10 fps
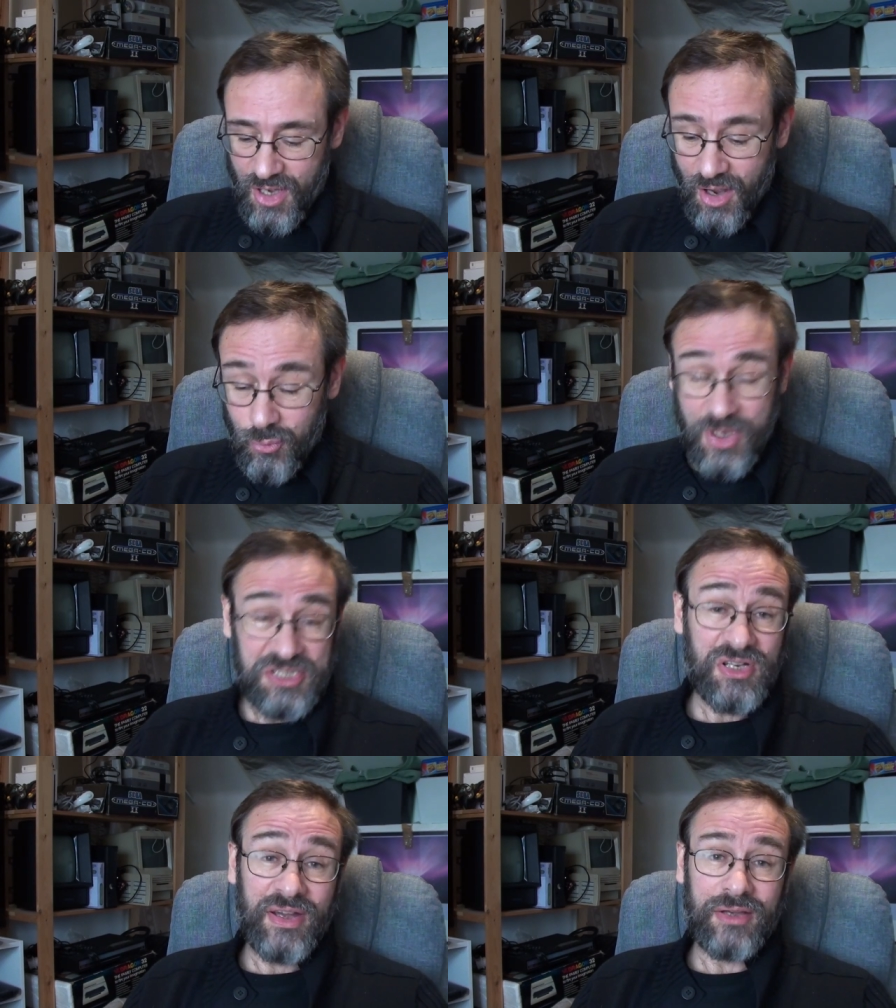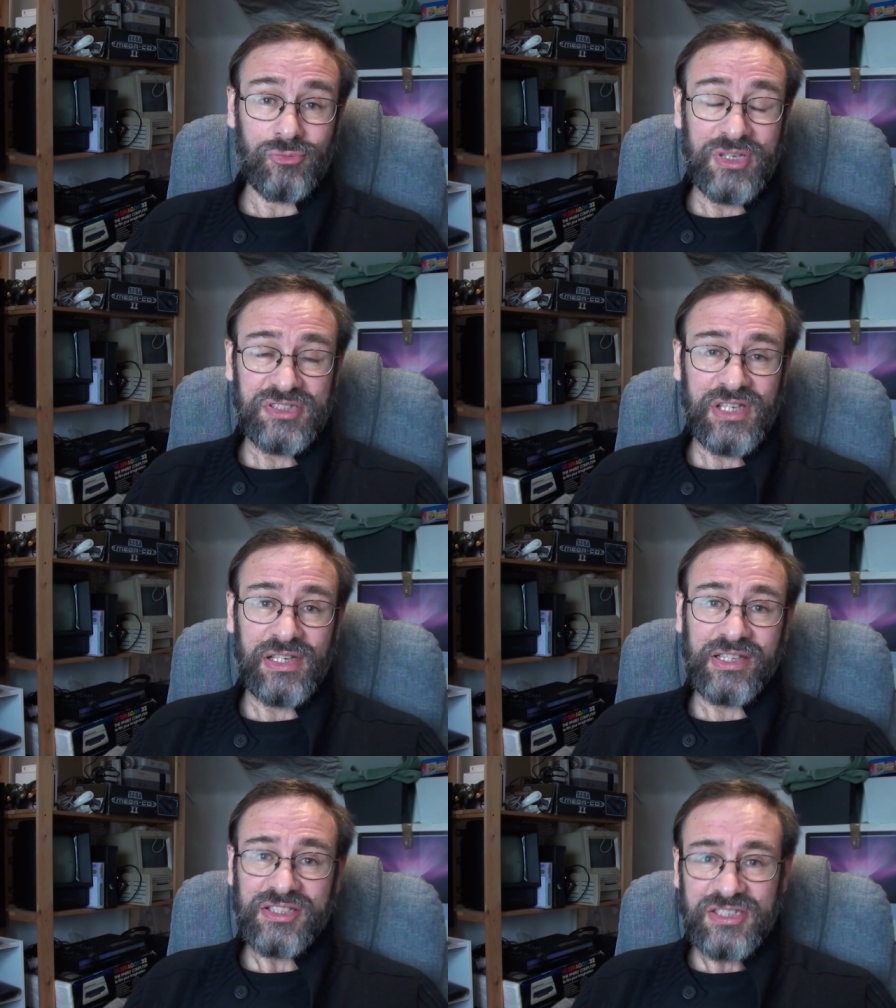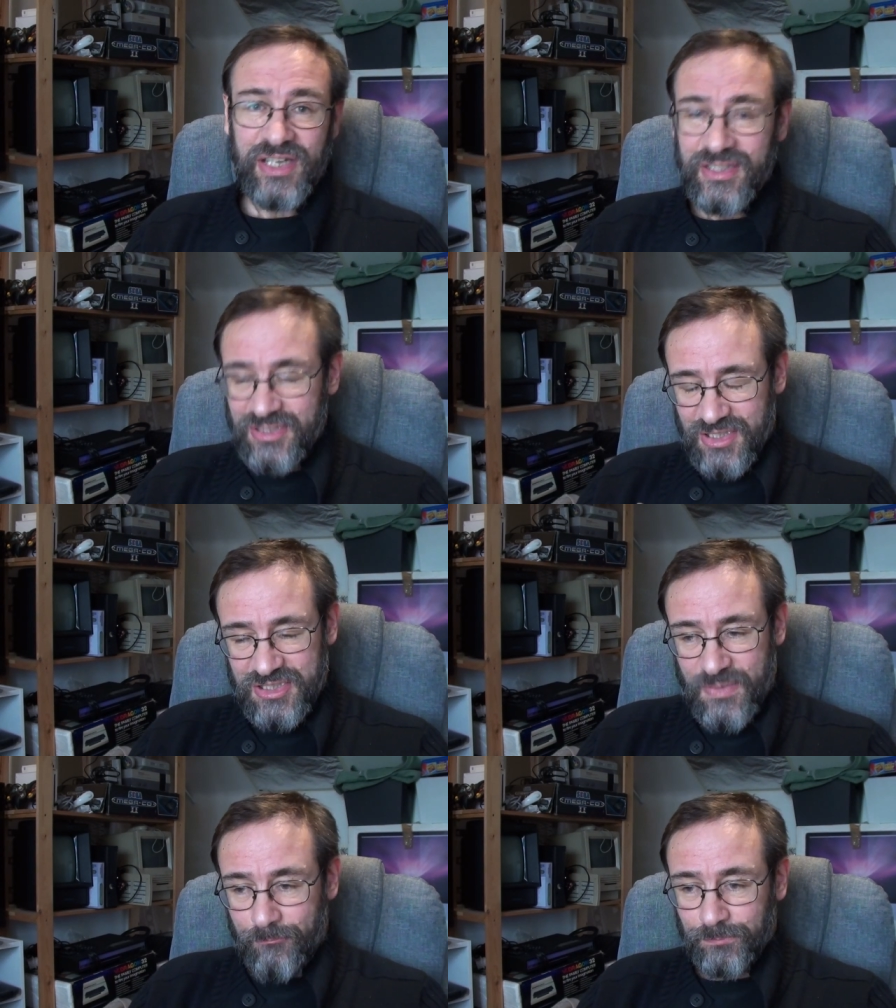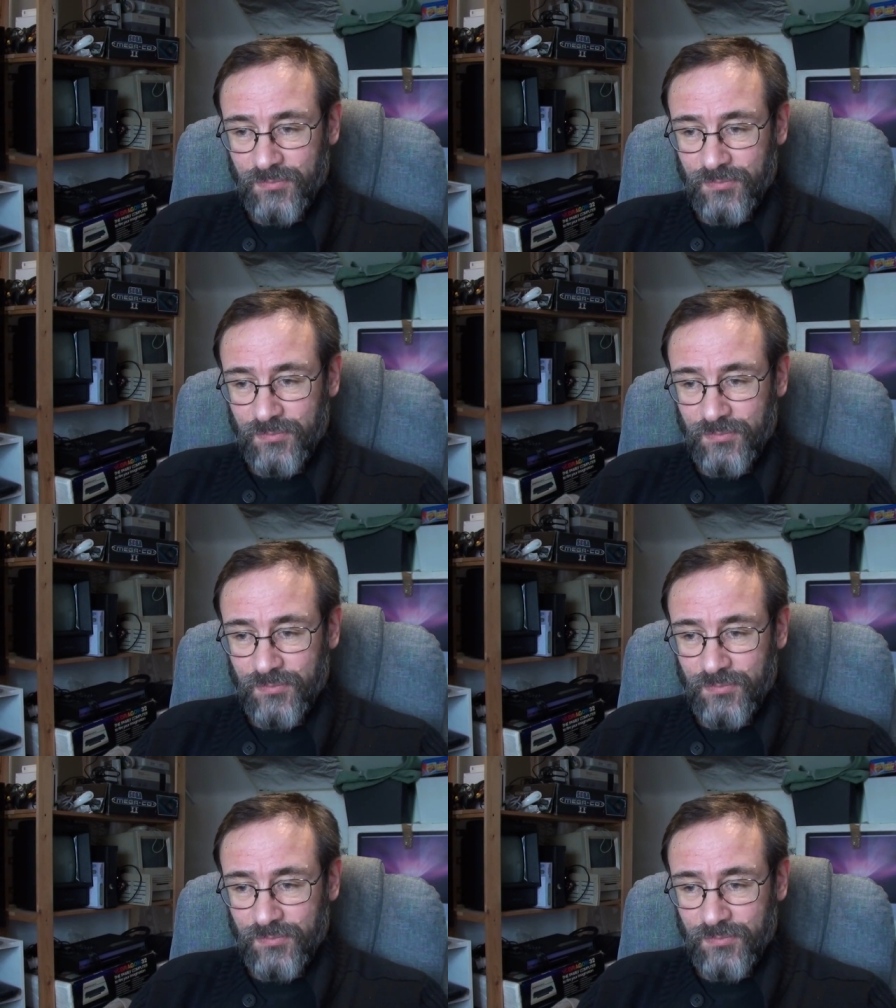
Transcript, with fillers: I wish I had reached Elite status.